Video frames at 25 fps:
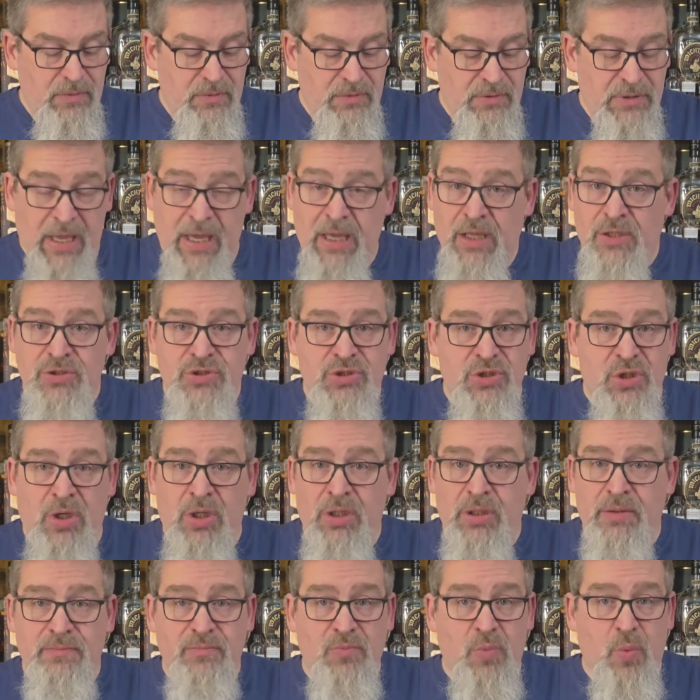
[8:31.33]
Dan,
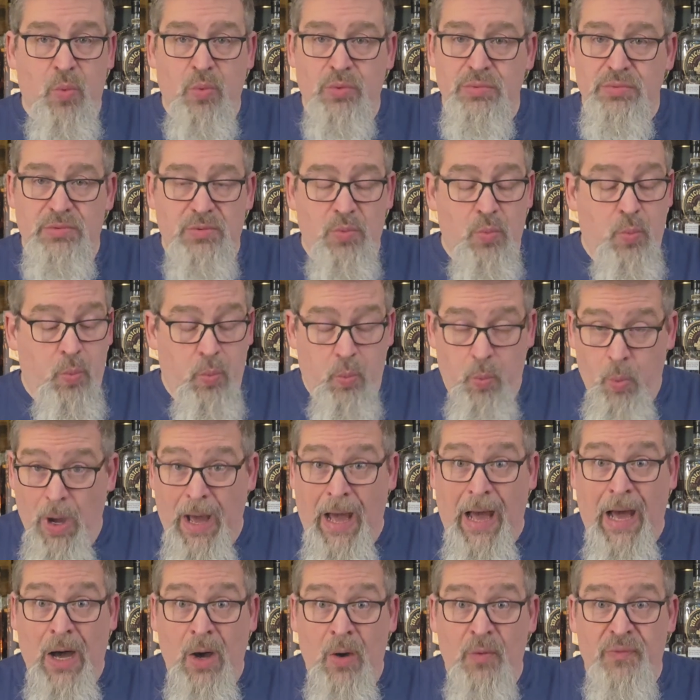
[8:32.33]
Sean,
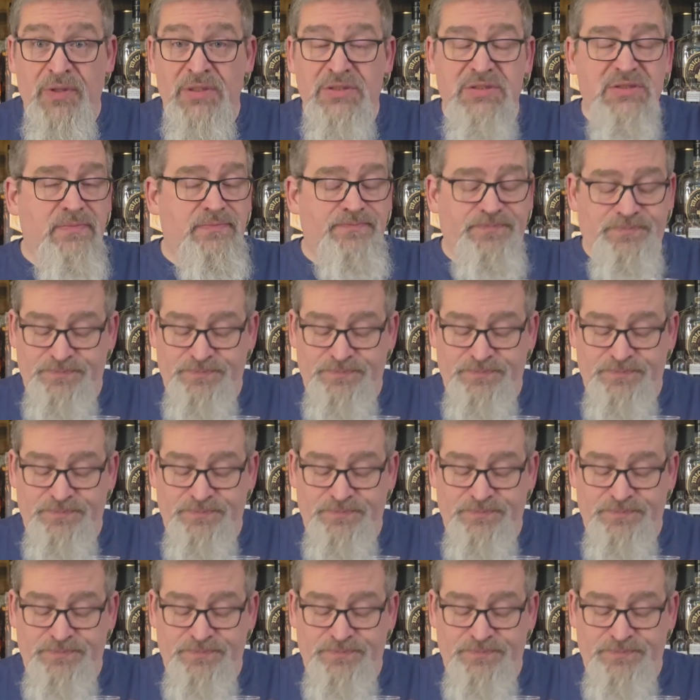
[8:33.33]
wow, this,